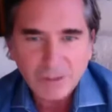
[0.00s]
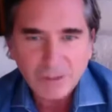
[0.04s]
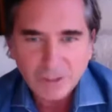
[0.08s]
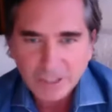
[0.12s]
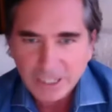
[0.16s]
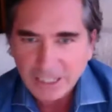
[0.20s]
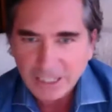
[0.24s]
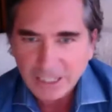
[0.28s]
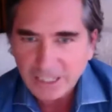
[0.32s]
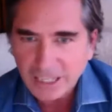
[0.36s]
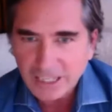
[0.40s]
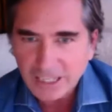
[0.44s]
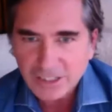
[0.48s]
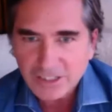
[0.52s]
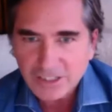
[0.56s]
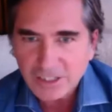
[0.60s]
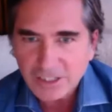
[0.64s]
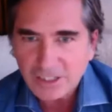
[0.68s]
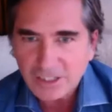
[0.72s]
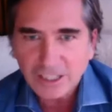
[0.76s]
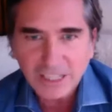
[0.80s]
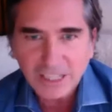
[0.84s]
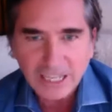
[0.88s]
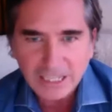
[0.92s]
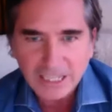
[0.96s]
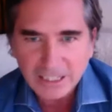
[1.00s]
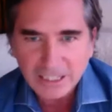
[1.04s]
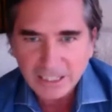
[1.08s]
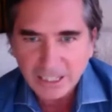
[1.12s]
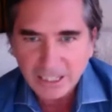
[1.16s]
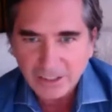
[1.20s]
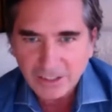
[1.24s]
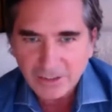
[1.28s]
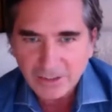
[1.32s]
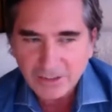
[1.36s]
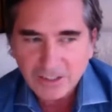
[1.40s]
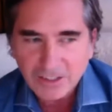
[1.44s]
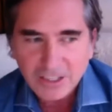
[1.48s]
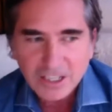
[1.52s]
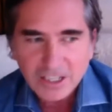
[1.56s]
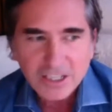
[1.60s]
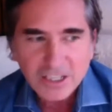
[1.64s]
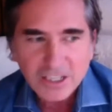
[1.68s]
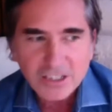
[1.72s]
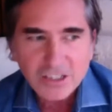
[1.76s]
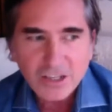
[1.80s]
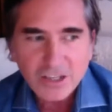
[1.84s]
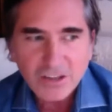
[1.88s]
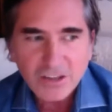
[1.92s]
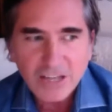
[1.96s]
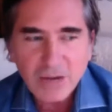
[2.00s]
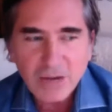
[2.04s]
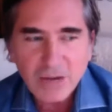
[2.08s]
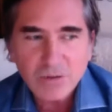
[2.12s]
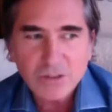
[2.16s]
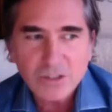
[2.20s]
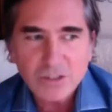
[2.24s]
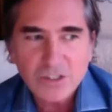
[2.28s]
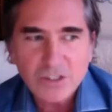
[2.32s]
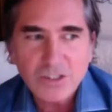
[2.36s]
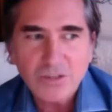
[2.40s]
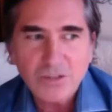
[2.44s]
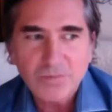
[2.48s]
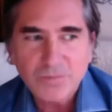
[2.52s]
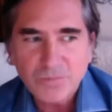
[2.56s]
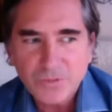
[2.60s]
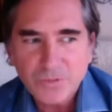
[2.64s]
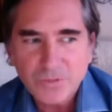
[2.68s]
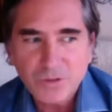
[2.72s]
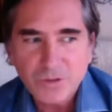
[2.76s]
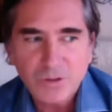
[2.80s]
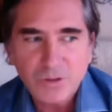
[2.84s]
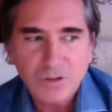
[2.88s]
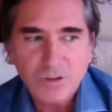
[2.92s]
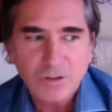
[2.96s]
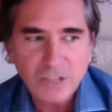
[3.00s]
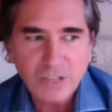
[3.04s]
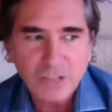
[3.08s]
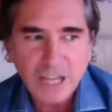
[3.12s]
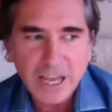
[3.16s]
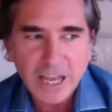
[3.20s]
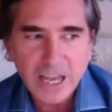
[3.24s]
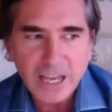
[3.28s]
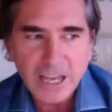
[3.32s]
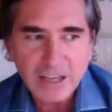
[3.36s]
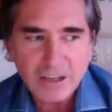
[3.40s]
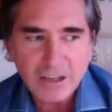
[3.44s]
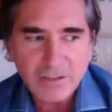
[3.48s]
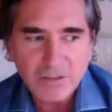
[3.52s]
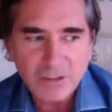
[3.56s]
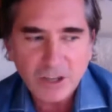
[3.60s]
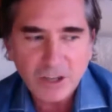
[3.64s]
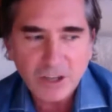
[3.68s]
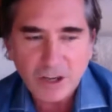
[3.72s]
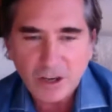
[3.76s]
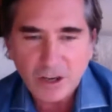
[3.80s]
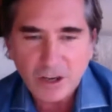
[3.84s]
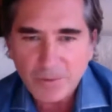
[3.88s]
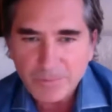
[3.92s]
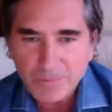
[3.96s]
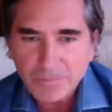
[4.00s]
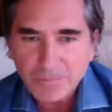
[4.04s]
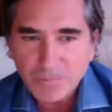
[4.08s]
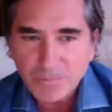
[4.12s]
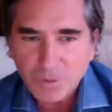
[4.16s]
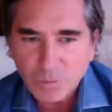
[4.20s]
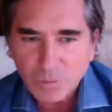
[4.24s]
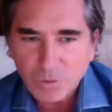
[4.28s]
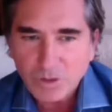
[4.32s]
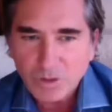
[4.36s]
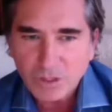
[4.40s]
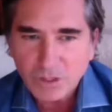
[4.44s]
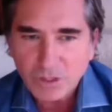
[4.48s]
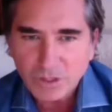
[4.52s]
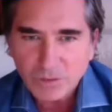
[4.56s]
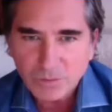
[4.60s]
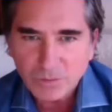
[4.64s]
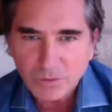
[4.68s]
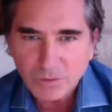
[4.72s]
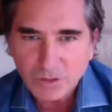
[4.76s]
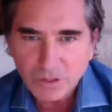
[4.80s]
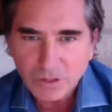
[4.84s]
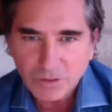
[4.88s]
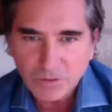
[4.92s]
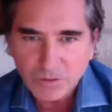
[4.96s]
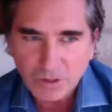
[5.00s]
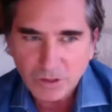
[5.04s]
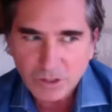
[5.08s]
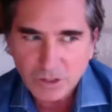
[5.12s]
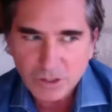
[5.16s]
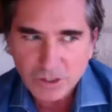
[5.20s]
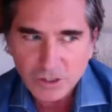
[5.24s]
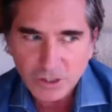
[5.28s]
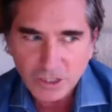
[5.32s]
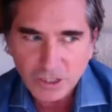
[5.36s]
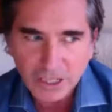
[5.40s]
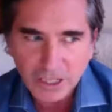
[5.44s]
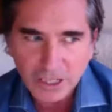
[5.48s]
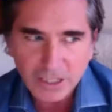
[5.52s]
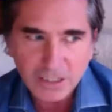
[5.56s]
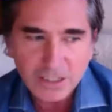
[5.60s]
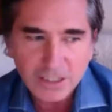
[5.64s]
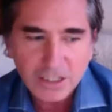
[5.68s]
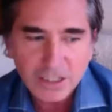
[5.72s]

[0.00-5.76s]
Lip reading: and he likes to collect things. So that was the sort of line of thought with the furniture line.